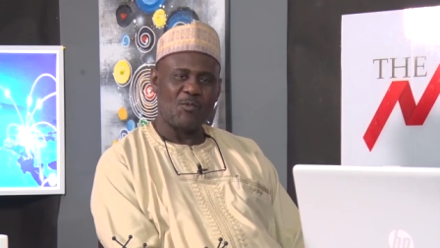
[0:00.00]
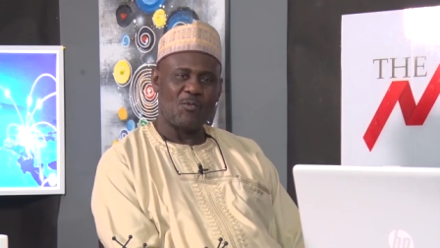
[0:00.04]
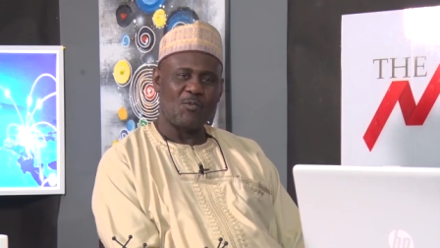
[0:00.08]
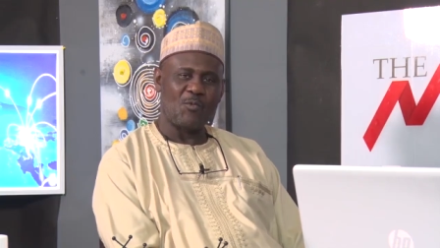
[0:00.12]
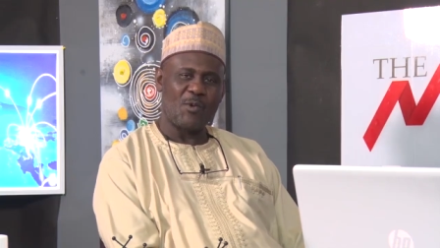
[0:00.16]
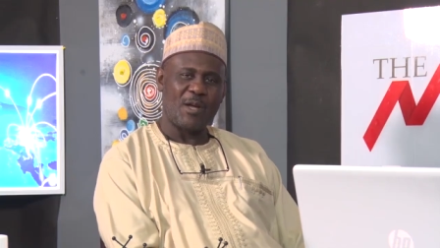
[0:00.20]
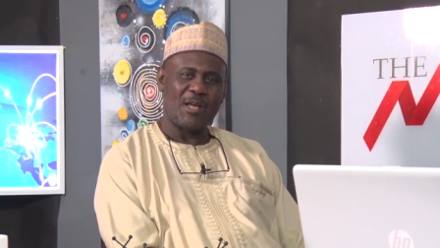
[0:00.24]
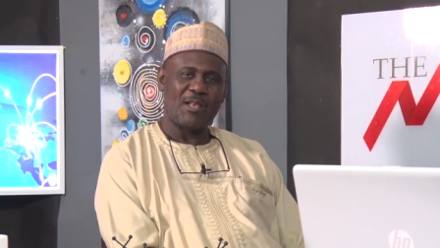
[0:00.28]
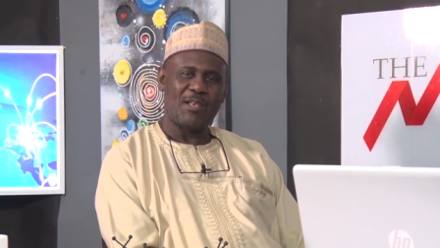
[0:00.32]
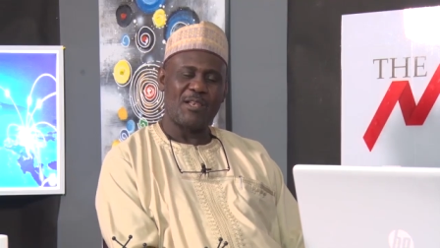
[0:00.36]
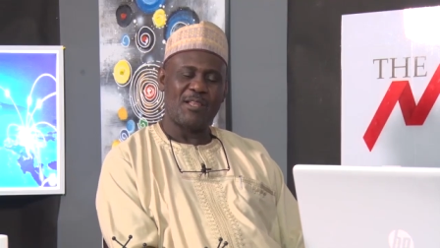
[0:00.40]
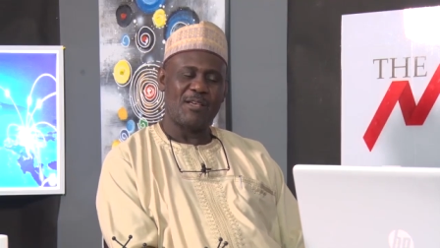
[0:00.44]

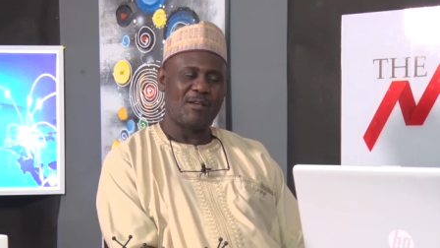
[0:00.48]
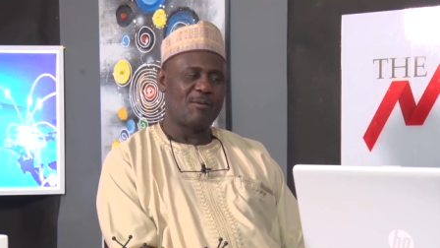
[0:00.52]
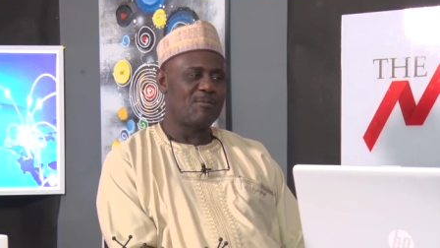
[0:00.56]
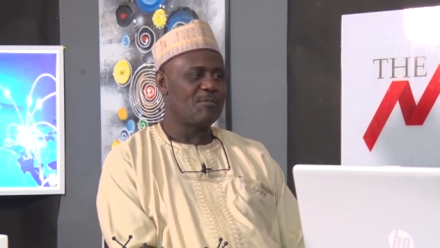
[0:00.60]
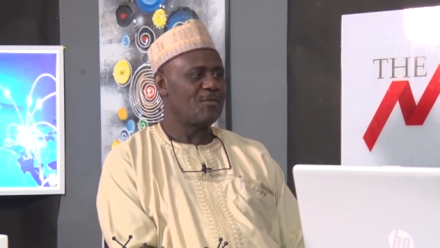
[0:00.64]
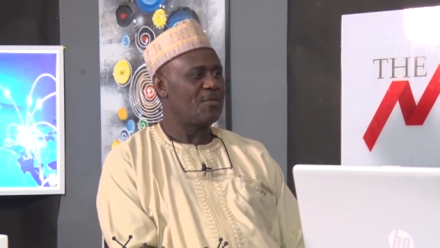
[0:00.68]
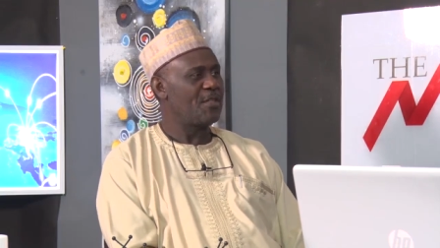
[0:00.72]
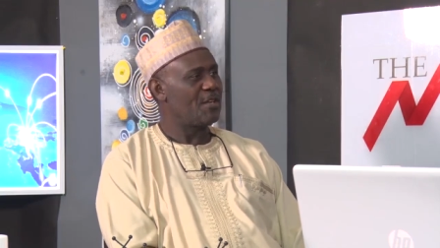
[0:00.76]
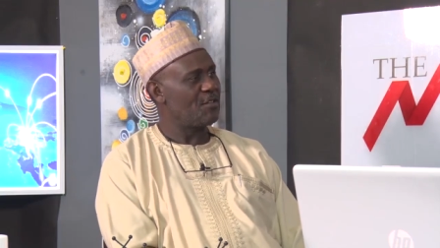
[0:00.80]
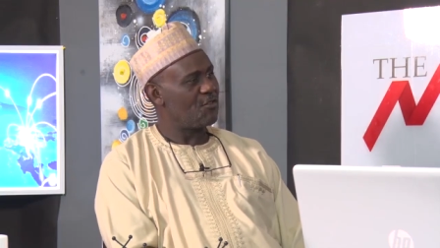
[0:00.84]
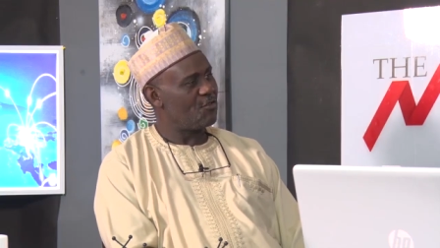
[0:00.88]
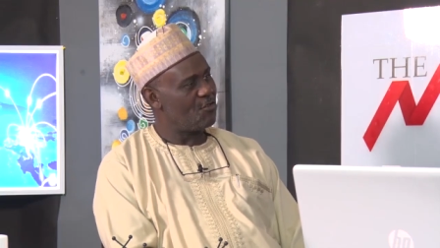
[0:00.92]
Well, um,
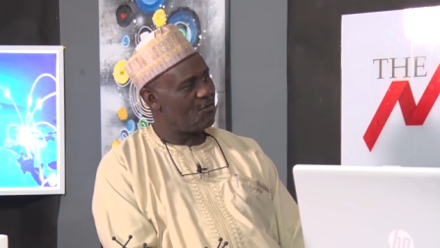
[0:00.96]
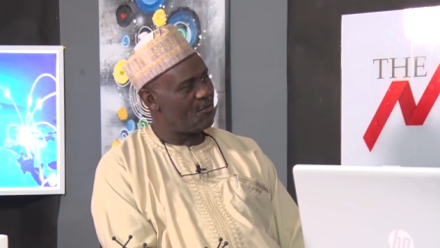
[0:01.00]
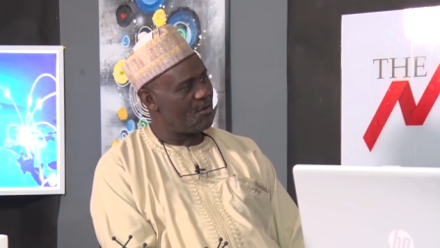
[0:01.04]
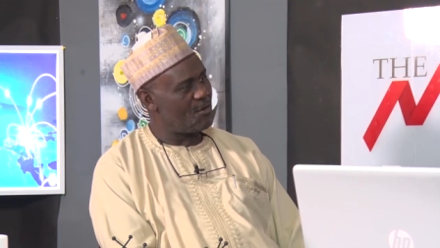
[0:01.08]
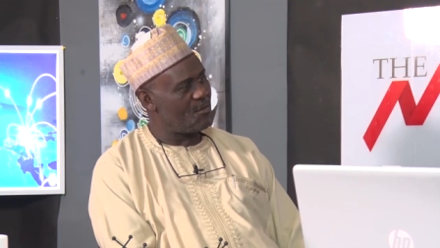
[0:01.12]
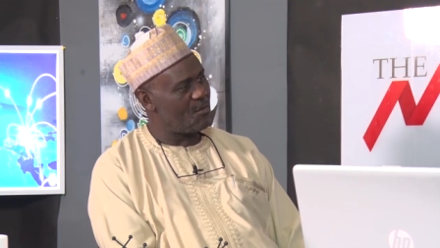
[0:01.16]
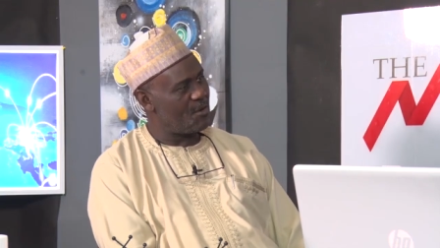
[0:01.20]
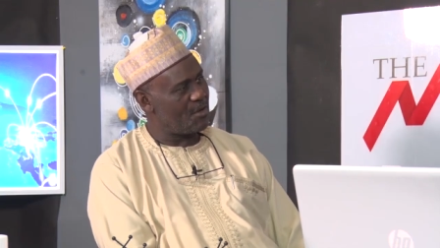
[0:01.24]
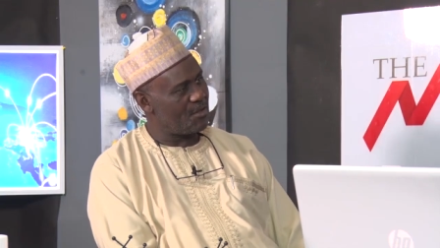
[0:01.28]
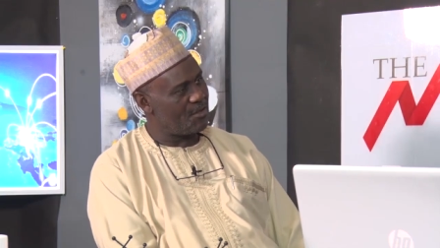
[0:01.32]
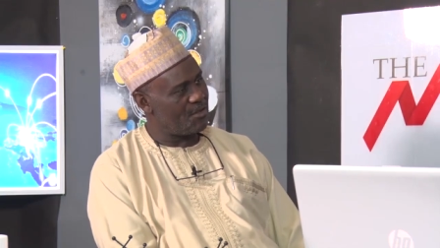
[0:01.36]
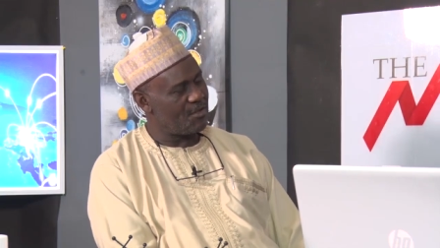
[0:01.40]
thank you very
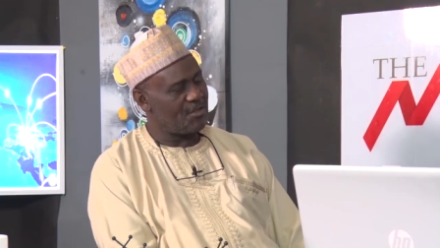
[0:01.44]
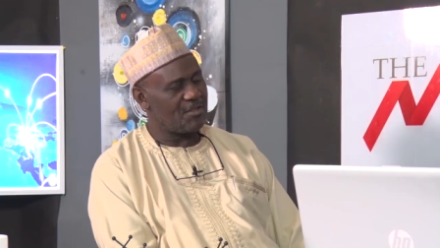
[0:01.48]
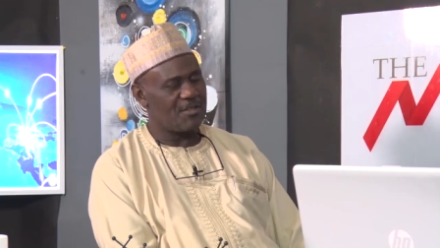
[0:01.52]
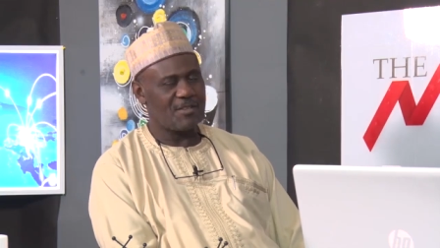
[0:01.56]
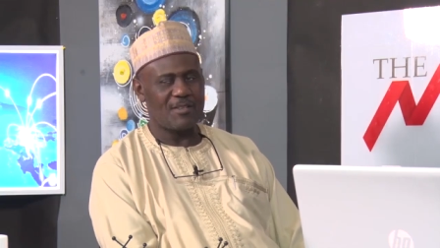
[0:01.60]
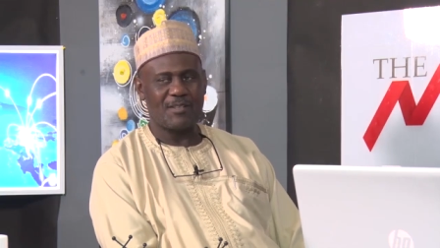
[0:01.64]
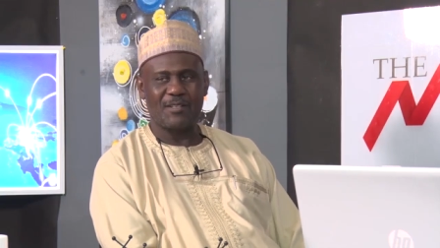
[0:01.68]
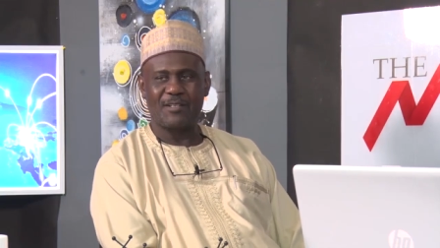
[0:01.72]
much.